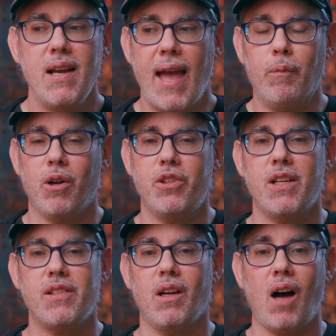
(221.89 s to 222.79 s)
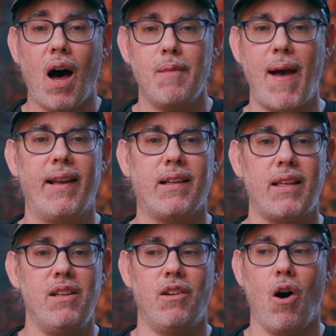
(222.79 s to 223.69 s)
and will just
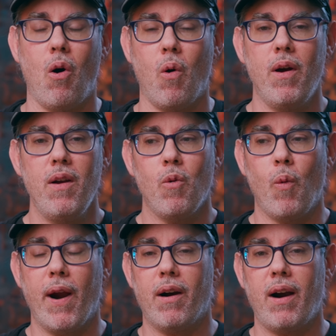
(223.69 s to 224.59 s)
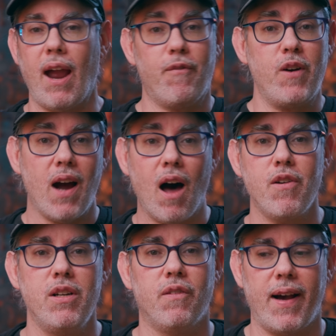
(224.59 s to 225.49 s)
automatically know where every
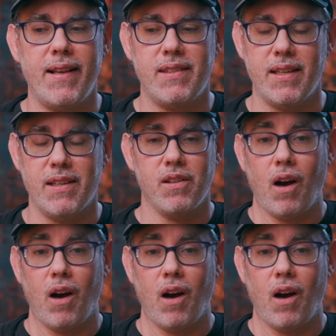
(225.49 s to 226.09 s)
other device is